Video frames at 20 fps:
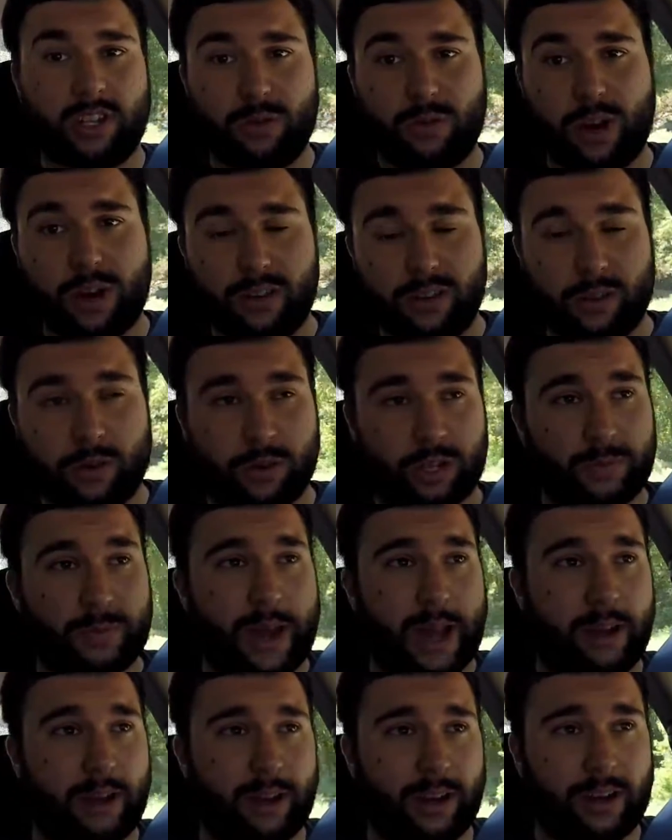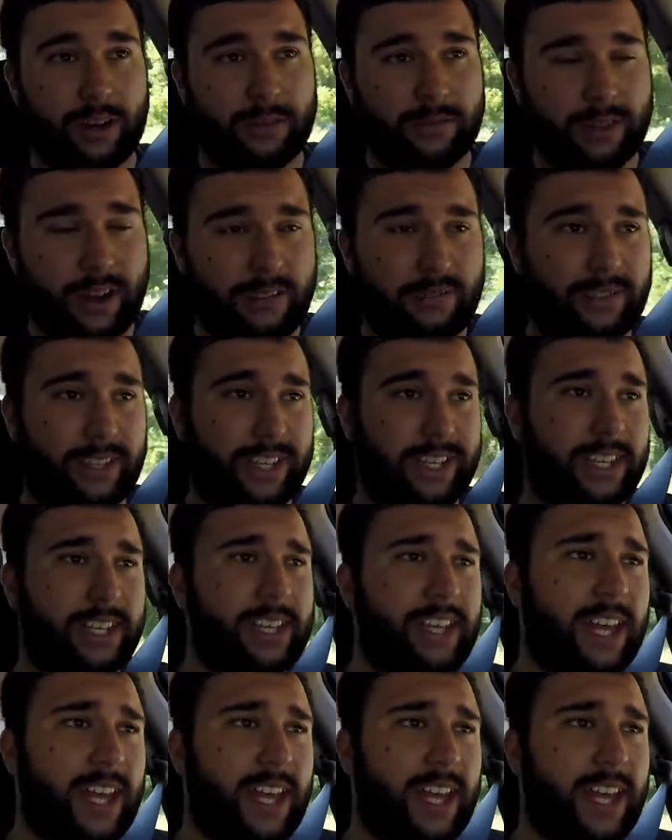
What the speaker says: 200 horsepower, roughly.